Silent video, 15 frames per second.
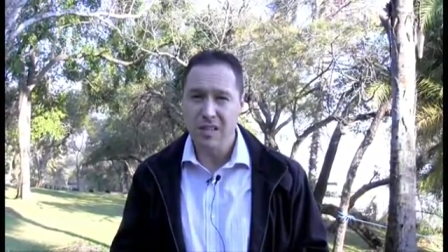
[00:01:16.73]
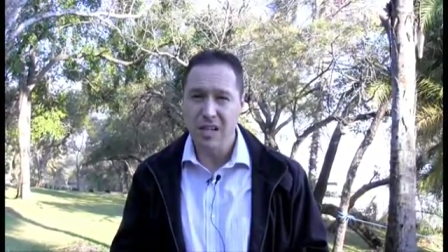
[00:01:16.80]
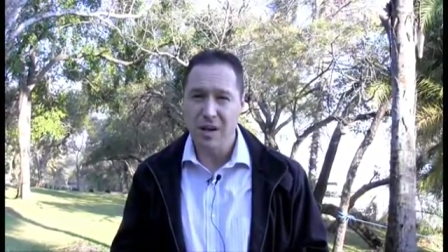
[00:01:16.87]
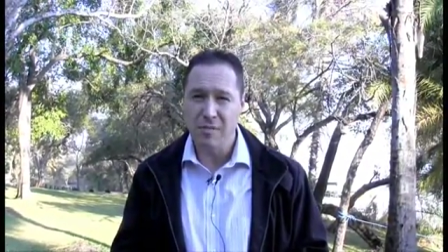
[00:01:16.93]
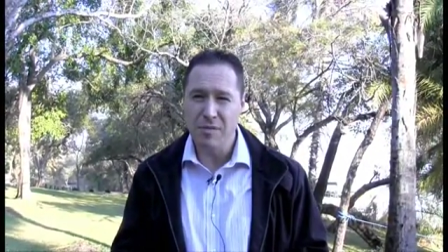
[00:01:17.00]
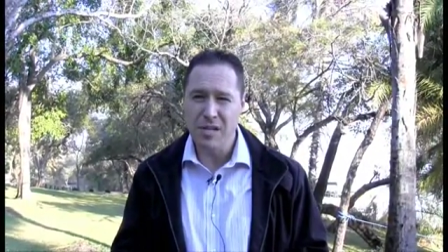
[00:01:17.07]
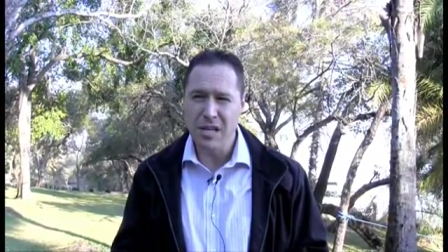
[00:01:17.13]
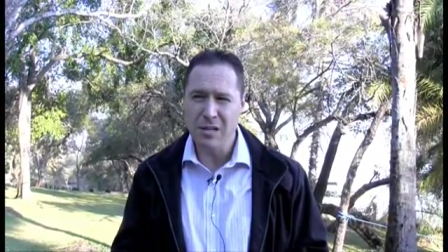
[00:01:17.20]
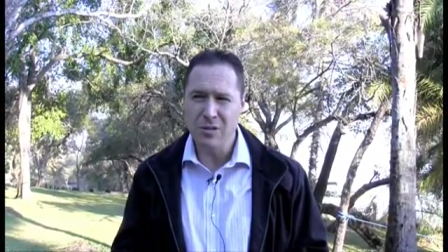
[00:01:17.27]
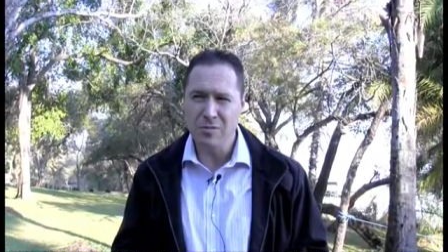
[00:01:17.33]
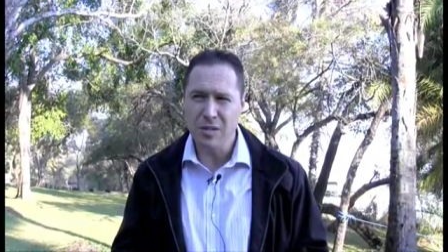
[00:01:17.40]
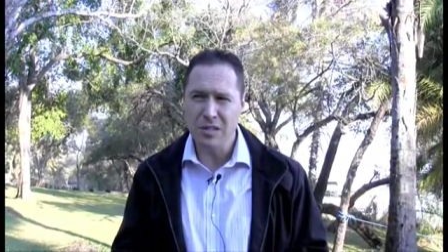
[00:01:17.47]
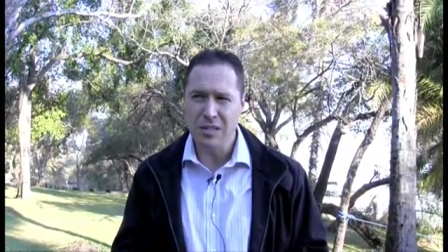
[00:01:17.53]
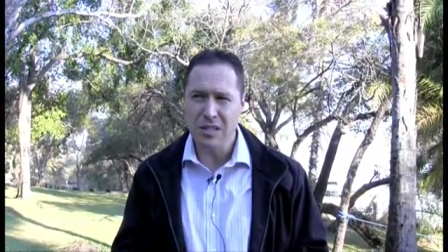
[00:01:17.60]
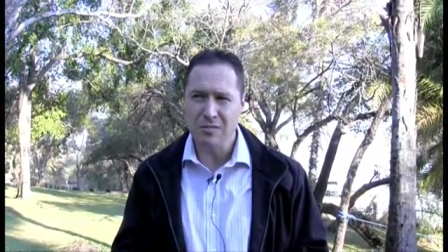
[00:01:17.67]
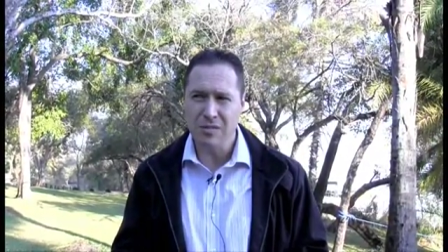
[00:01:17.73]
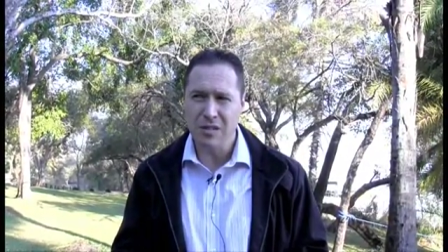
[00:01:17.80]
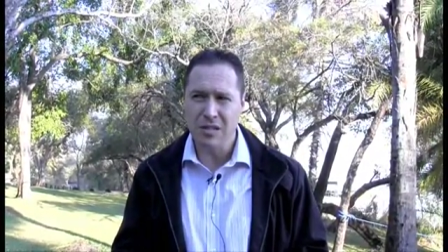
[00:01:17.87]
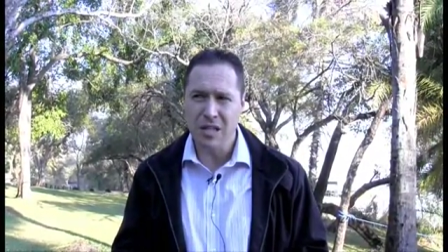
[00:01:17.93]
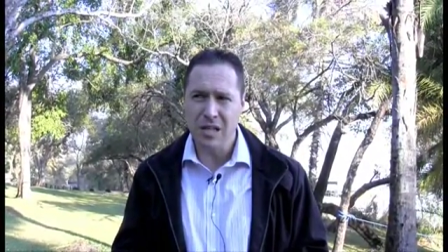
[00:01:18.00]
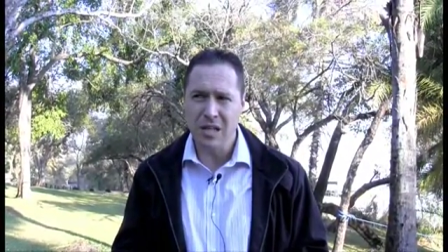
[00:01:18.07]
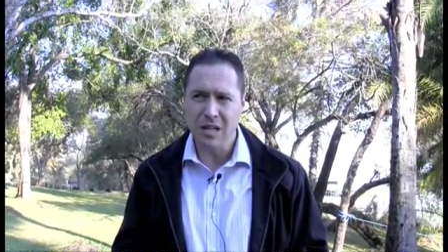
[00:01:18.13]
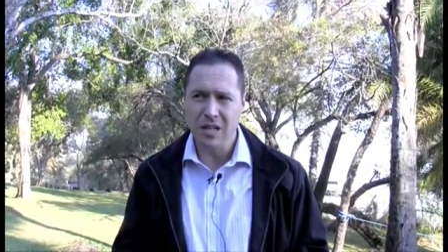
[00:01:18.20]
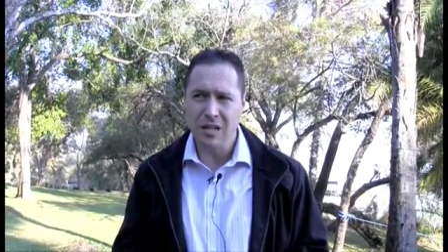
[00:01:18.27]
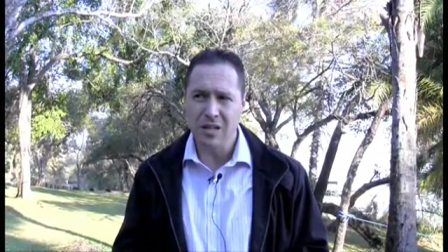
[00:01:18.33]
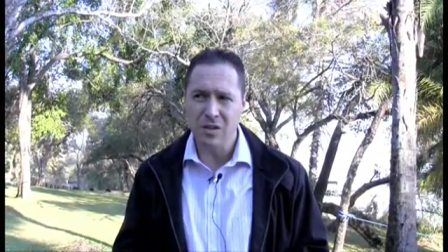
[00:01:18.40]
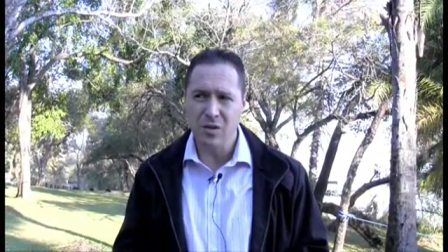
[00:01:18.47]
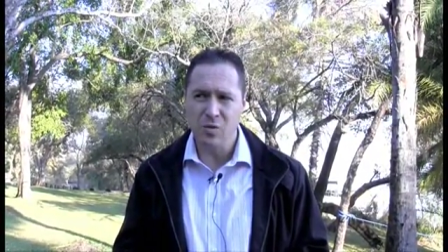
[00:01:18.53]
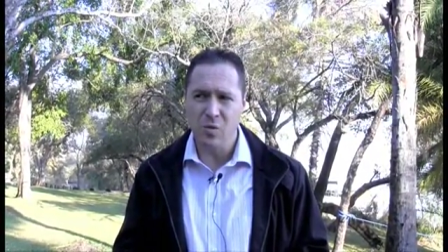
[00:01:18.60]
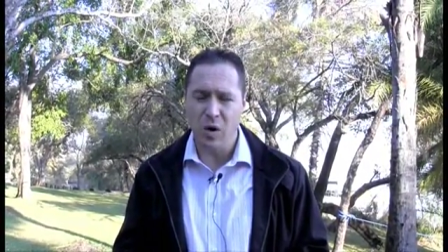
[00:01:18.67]
And I'm thinking to myself, Okay,
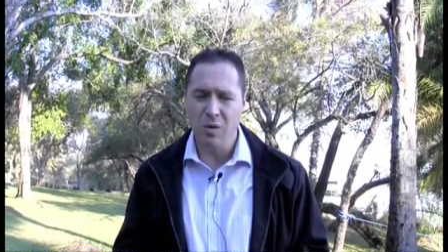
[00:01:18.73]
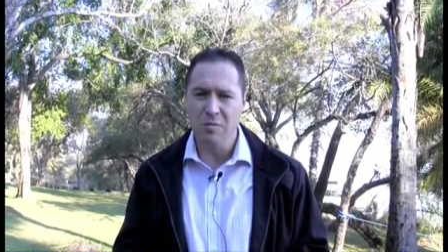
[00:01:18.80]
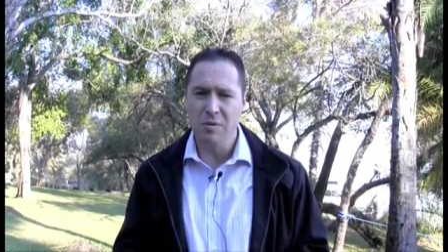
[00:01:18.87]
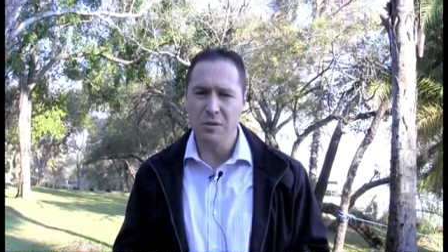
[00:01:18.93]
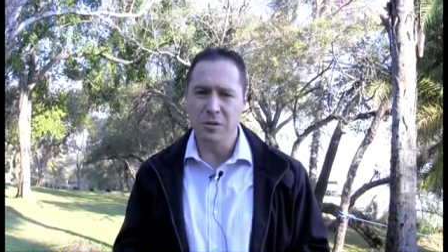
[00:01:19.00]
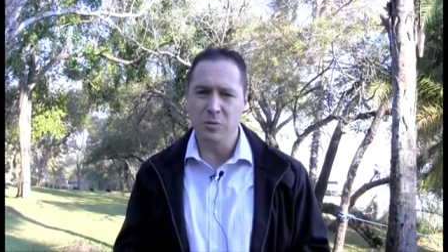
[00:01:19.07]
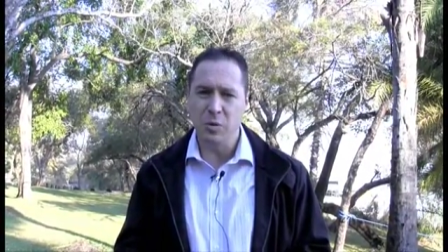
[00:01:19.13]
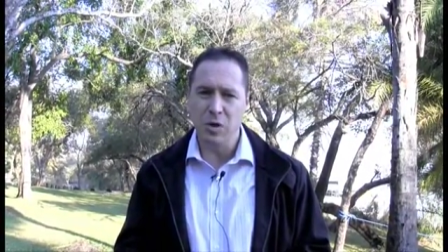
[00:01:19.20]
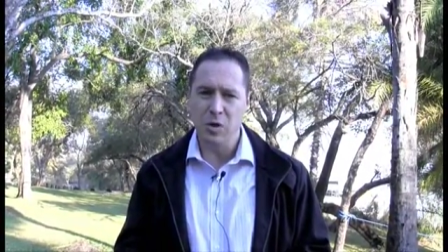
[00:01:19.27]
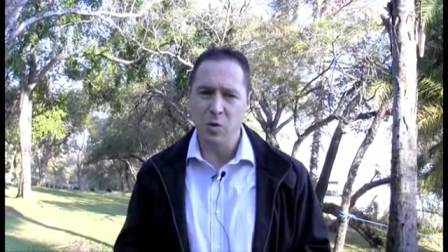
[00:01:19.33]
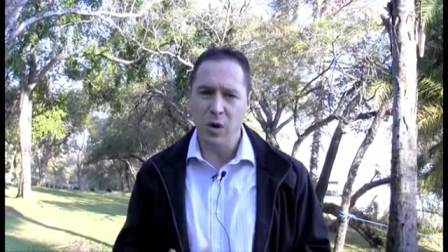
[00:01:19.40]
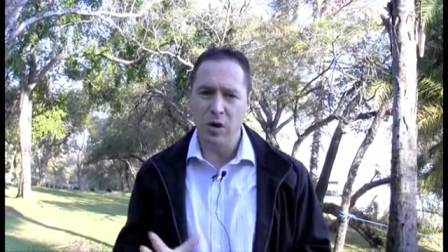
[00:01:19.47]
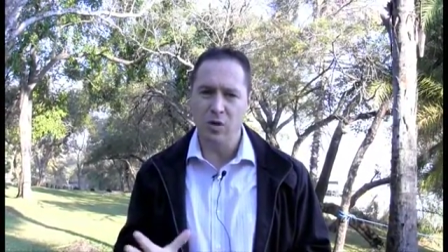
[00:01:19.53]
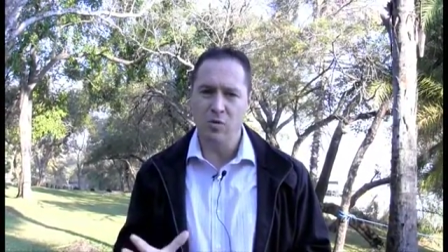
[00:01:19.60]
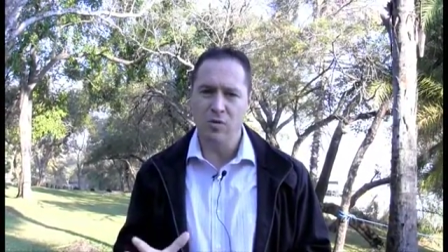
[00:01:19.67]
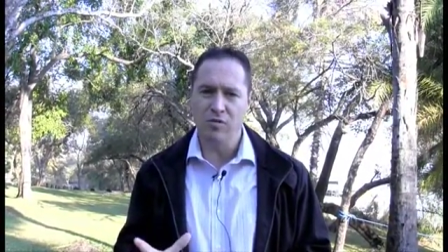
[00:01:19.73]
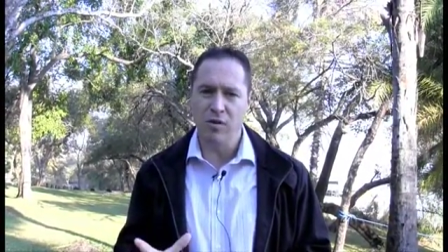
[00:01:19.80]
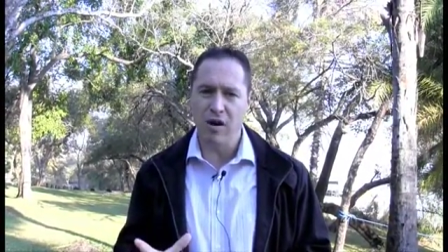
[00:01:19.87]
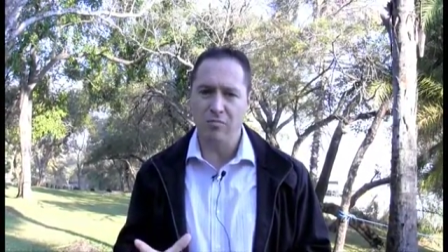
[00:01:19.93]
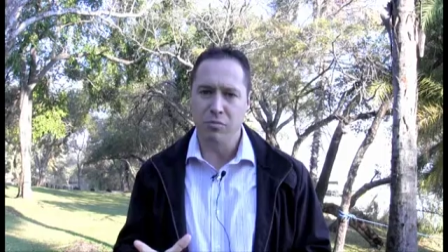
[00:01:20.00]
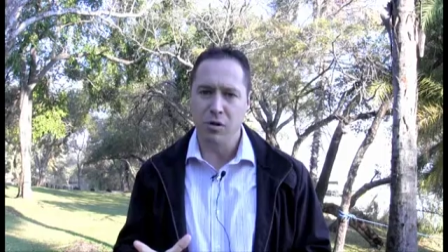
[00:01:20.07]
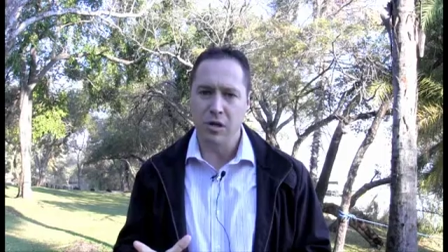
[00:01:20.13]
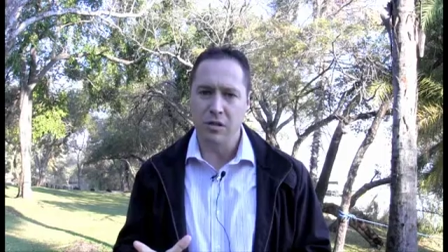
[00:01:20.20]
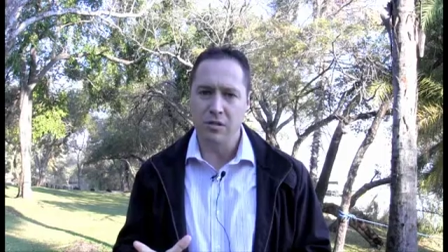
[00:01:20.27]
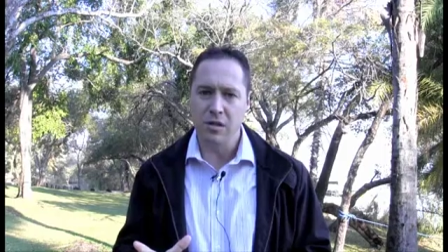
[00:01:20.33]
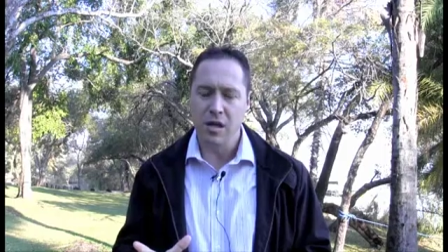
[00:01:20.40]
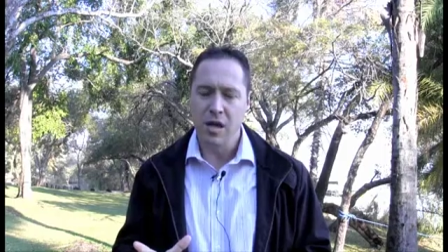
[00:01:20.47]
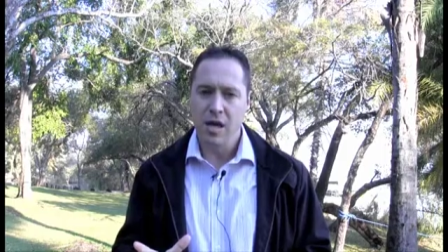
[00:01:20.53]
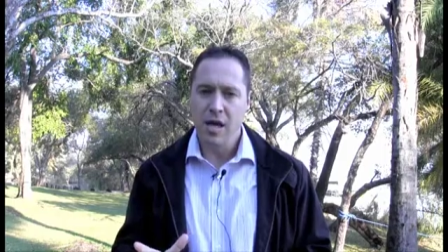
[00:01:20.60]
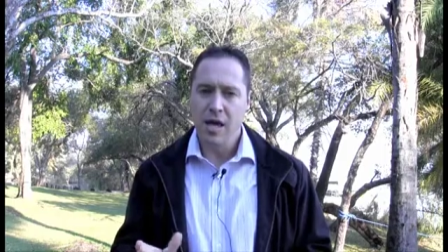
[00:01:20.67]
you one person, what do you want to do with five booklets?